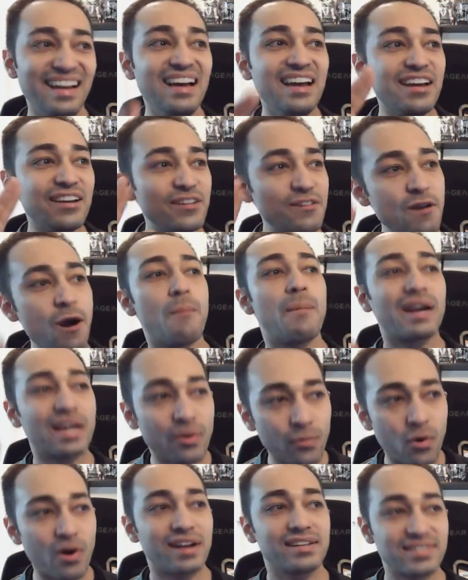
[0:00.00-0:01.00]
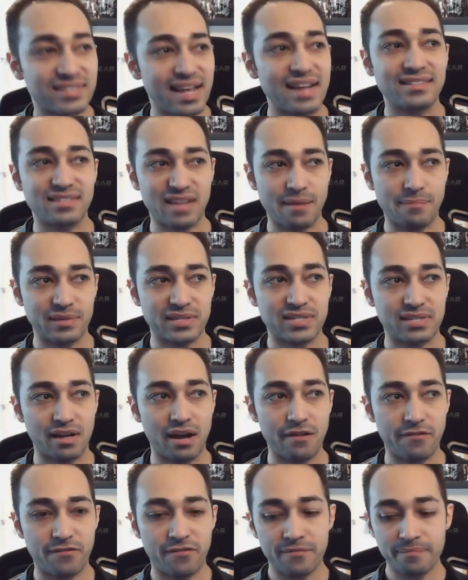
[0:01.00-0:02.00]
Nobody wants that type of
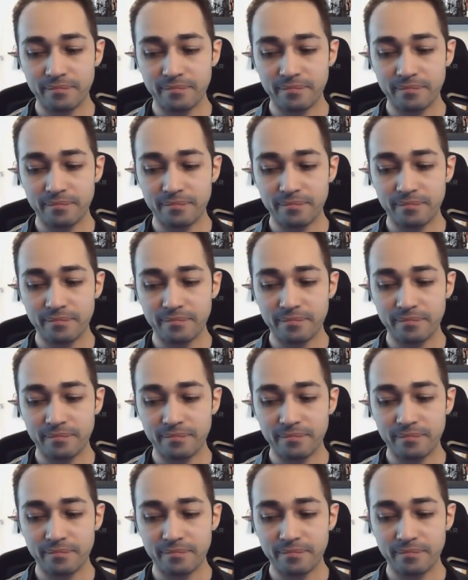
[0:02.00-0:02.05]
stuff.